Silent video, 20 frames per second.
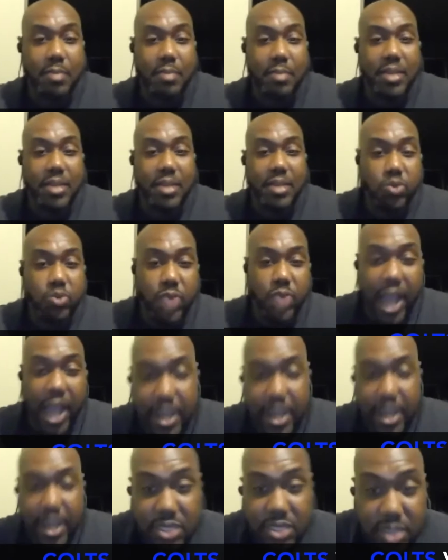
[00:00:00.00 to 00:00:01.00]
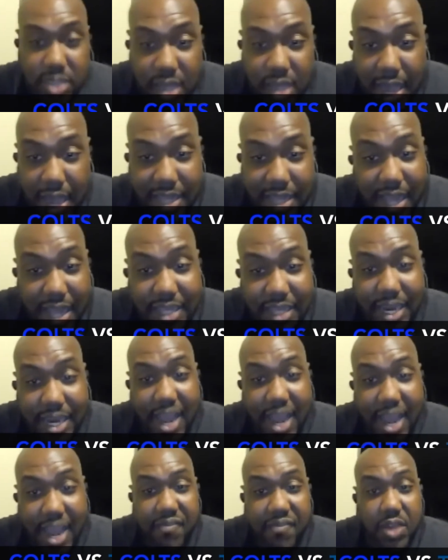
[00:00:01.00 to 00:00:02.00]
in 2 games. I think they
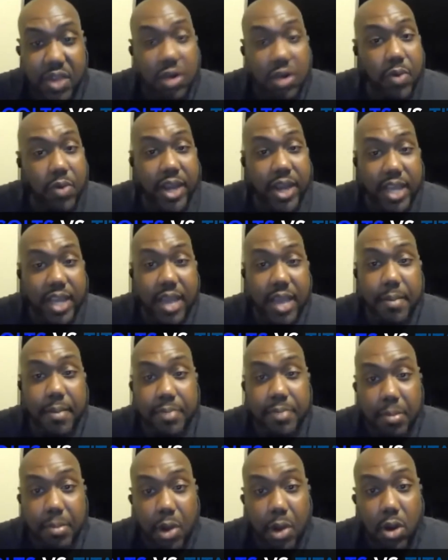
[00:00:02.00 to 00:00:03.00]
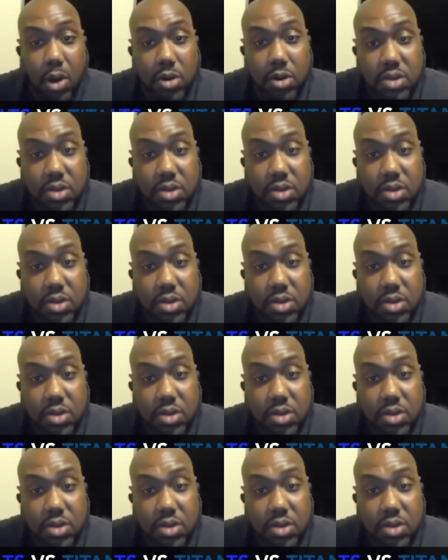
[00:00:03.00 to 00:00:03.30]
got to figure a way to get him the ball.